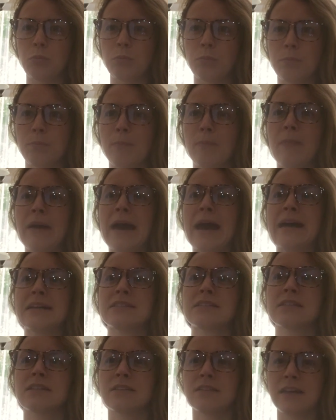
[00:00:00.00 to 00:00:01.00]

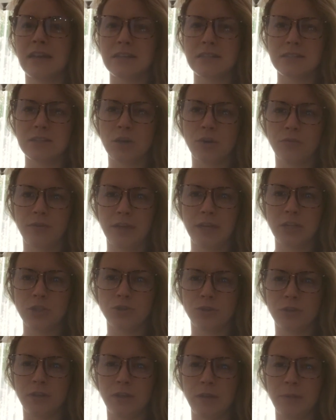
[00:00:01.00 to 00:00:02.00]
mask that
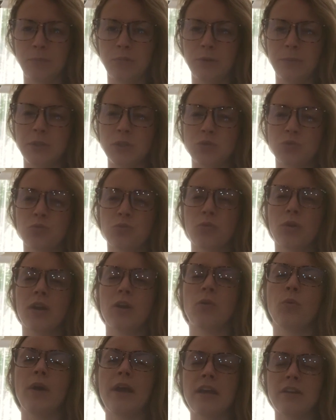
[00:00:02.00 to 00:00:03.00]
self-hatred, like pretty much run
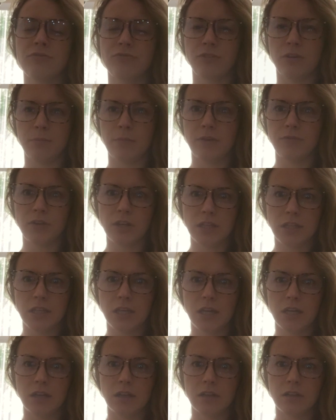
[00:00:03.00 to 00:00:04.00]
away from
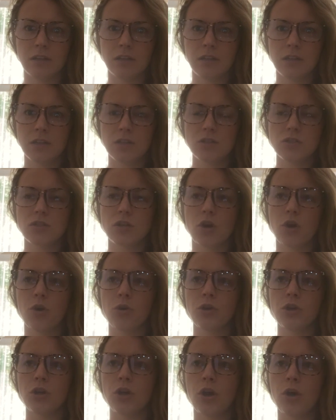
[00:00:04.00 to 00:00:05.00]
everything.
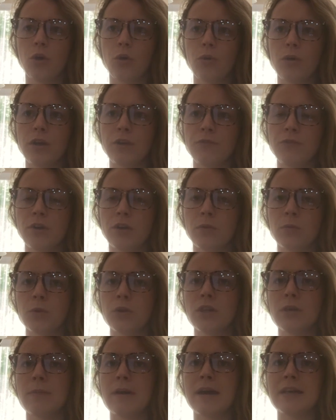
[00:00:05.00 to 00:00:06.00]
So, if you had a
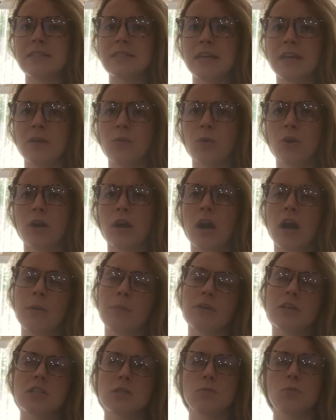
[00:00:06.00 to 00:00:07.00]
really bad day at work, I'm
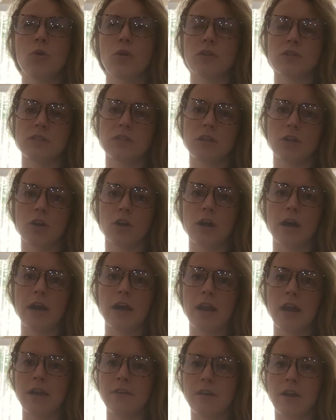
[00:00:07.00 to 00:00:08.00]
going to smoke a
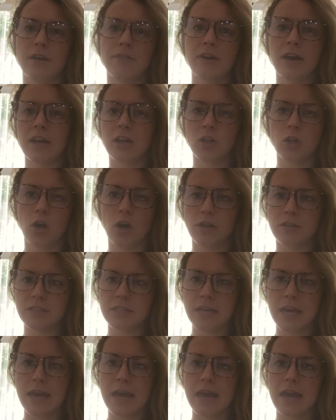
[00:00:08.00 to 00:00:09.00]
cigarette. I've had a long
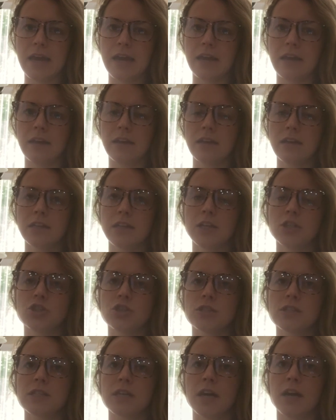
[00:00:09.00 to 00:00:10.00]
day. It's
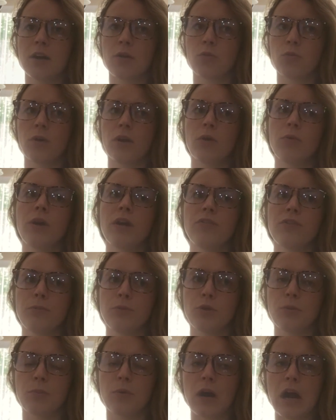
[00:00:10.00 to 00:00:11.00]
just to kind of run away from
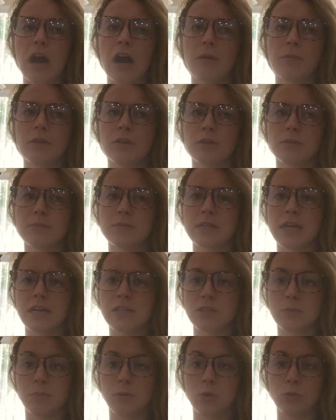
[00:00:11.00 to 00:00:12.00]
your problems
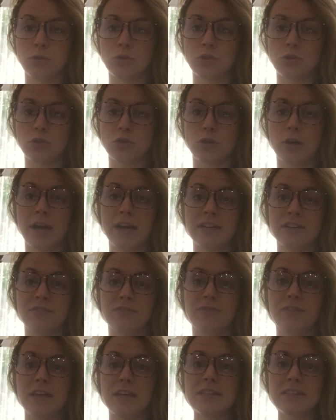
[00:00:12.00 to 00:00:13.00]
as opposed to trying to
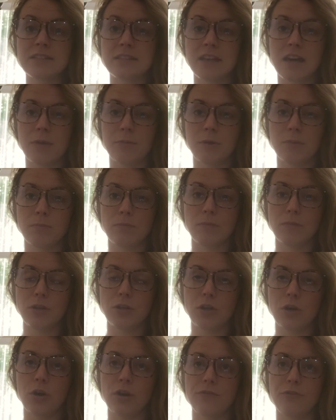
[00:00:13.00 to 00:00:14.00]
face them. And,
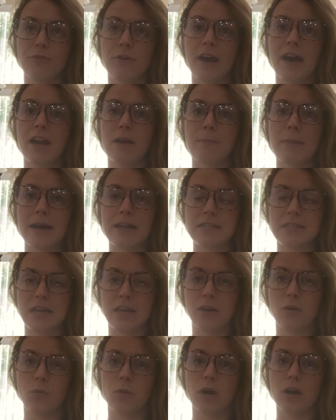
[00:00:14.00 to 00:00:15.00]
if you had a bad
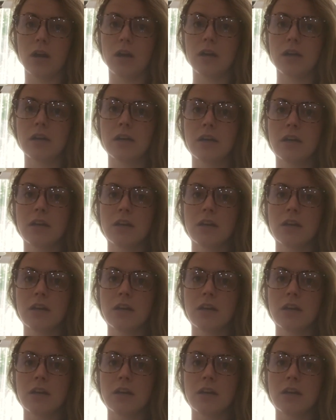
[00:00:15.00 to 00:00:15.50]
day at work,